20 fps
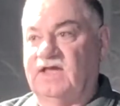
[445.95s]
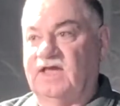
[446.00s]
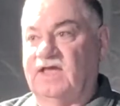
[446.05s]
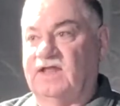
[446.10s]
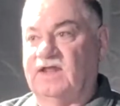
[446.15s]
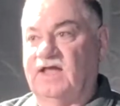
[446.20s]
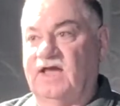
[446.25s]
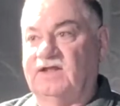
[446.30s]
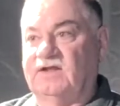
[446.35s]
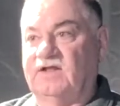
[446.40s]

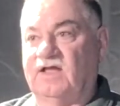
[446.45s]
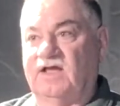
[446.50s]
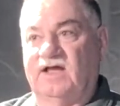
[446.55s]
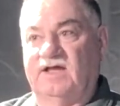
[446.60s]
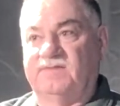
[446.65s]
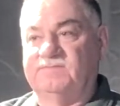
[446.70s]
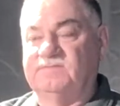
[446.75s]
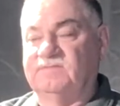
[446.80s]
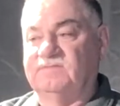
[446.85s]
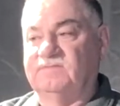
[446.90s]
And
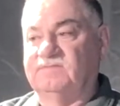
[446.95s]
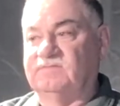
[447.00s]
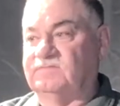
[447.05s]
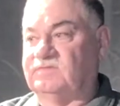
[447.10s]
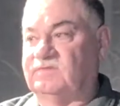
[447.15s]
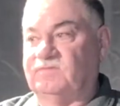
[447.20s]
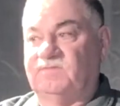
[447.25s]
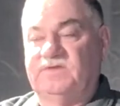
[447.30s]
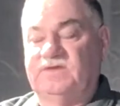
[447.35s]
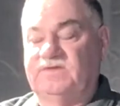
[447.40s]

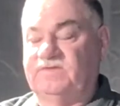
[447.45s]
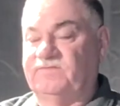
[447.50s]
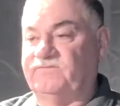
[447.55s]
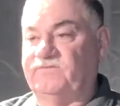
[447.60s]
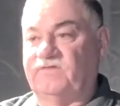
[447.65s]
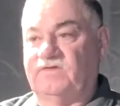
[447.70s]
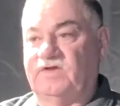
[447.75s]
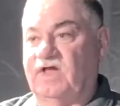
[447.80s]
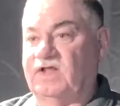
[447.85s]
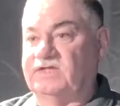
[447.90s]
to be
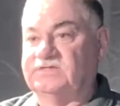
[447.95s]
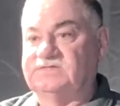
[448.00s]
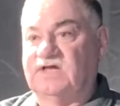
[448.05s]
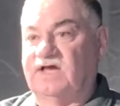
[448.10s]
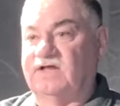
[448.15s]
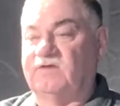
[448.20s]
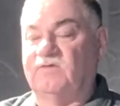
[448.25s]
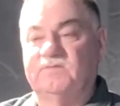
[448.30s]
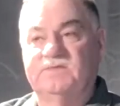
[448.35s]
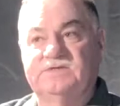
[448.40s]
very honest,
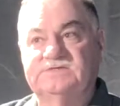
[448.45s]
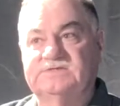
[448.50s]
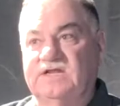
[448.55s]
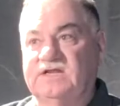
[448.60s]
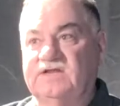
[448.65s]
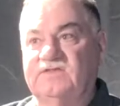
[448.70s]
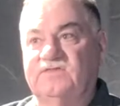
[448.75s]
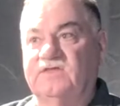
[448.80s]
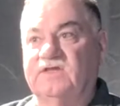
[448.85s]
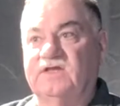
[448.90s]
I don't miss
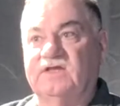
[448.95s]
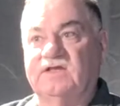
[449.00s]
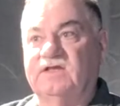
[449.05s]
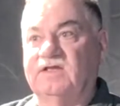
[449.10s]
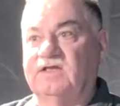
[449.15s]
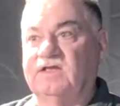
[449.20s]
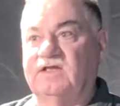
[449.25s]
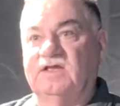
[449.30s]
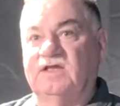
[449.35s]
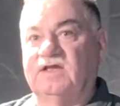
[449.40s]
anything.
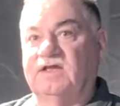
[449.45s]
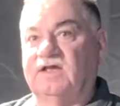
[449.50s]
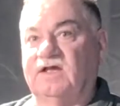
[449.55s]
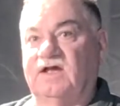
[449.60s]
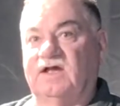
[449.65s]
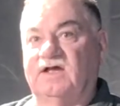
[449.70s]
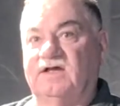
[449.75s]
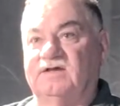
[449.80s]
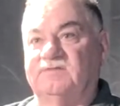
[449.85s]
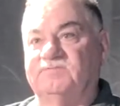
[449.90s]

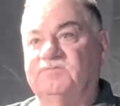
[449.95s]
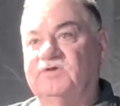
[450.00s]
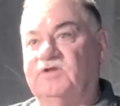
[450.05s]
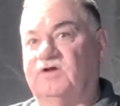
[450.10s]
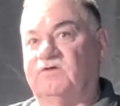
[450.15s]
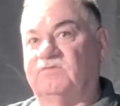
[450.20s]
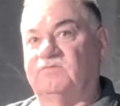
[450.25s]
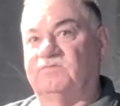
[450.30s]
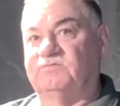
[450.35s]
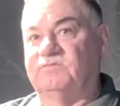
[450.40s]
You
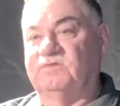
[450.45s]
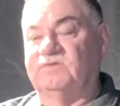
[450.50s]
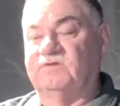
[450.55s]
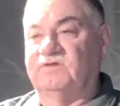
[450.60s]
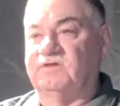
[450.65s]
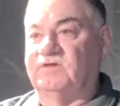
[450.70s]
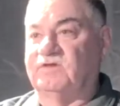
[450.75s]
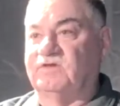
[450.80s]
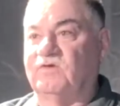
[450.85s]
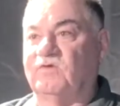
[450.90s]
know,
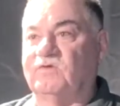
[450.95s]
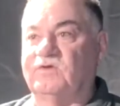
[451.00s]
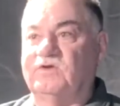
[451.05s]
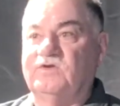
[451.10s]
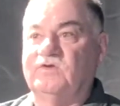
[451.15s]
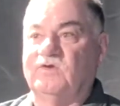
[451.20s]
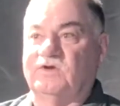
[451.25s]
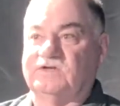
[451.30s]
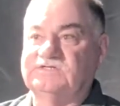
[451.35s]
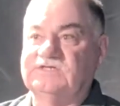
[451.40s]
you can go to New
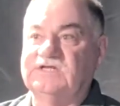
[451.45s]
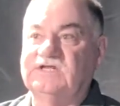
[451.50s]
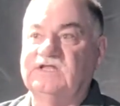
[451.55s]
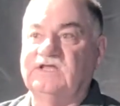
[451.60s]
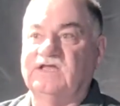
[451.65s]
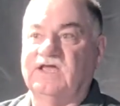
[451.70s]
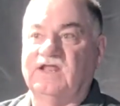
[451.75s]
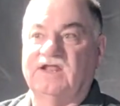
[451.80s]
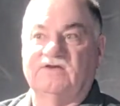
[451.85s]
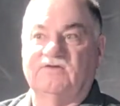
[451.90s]
York City
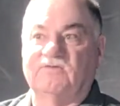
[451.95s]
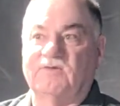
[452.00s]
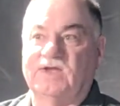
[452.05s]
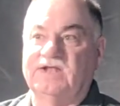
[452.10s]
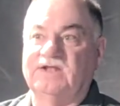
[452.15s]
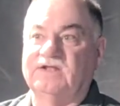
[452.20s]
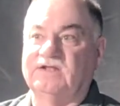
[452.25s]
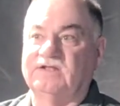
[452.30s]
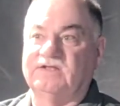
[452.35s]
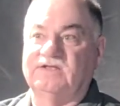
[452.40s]
and get a
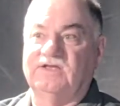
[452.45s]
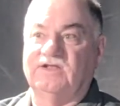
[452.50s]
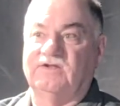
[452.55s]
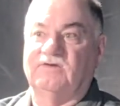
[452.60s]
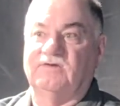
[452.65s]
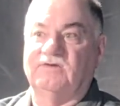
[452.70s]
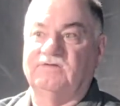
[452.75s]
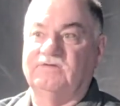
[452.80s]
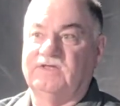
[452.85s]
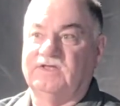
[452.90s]
great, you
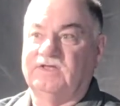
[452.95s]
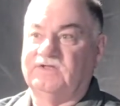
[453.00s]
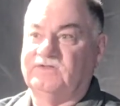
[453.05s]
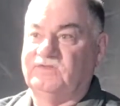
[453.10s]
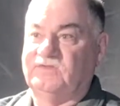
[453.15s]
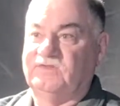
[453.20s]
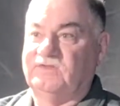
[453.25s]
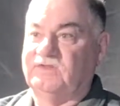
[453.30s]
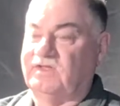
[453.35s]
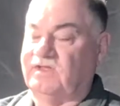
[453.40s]

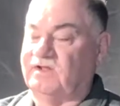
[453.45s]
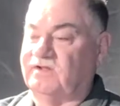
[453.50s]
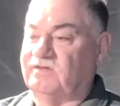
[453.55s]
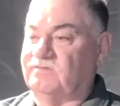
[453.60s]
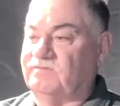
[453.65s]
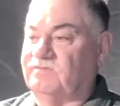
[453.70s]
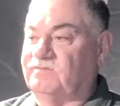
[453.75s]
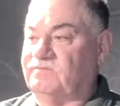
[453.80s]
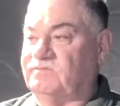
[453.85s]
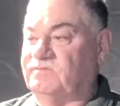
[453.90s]
know,
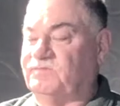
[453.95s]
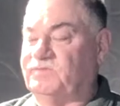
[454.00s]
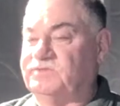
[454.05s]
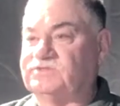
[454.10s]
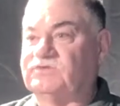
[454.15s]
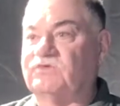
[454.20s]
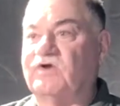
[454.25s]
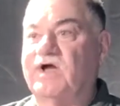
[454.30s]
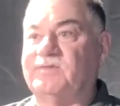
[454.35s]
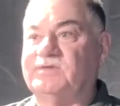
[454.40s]

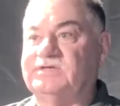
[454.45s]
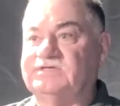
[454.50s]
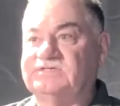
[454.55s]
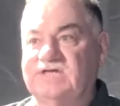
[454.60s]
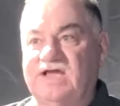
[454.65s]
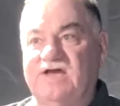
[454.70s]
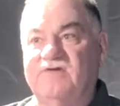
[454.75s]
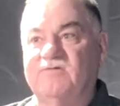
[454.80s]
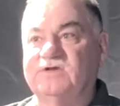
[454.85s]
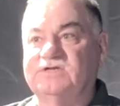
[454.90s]
pastrami
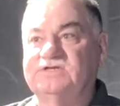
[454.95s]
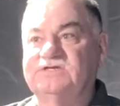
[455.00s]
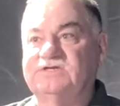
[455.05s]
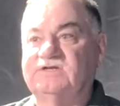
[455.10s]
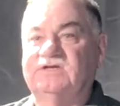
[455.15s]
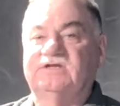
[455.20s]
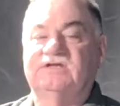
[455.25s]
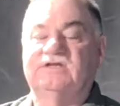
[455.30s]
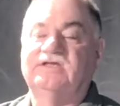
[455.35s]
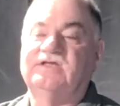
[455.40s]
sandwich,
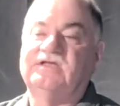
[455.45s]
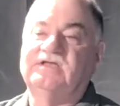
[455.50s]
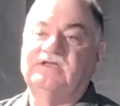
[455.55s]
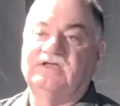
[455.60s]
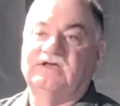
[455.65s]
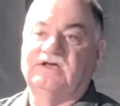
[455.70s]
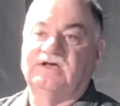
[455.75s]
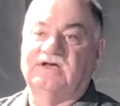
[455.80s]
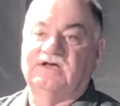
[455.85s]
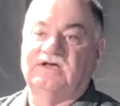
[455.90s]

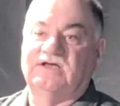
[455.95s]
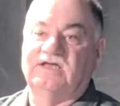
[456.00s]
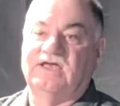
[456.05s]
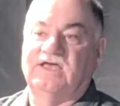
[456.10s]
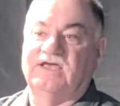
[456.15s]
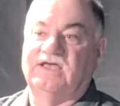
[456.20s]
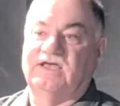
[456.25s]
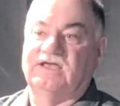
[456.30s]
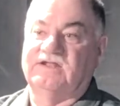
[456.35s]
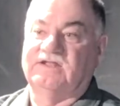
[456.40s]

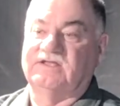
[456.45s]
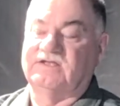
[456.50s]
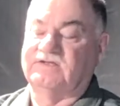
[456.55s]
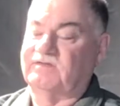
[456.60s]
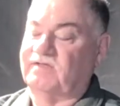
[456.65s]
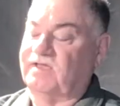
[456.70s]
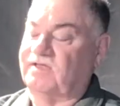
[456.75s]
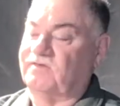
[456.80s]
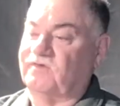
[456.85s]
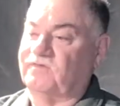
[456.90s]

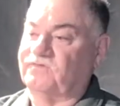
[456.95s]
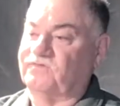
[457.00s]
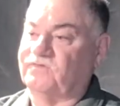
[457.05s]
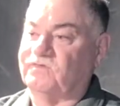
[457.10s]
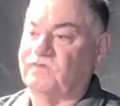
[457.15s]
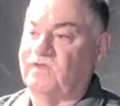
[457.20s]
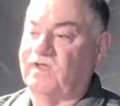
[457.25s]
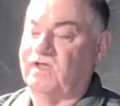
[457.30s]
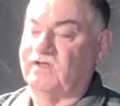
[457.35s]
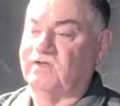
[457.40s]
and also
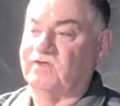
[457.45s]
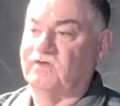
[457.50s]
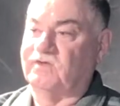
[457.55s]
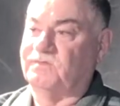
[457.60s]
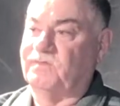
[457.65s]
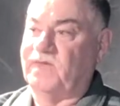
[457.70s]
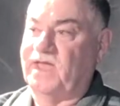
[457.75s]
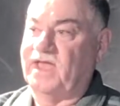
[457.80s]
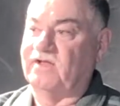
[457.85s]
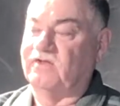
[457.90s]
a
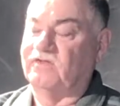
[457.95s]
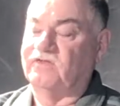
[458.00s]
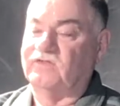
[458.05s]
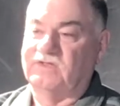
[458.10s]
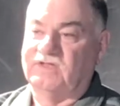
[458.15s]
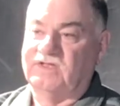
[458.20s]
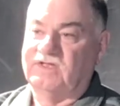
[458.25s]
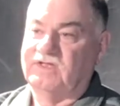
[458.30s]
good bagel.